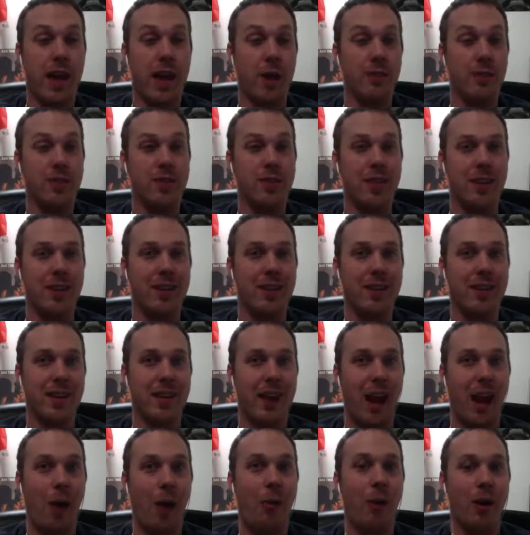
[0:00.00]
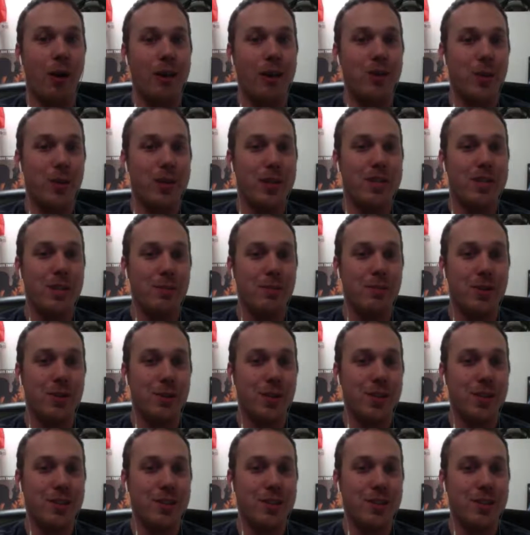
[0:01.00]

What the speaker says: I was like, I wanted to tweet something too.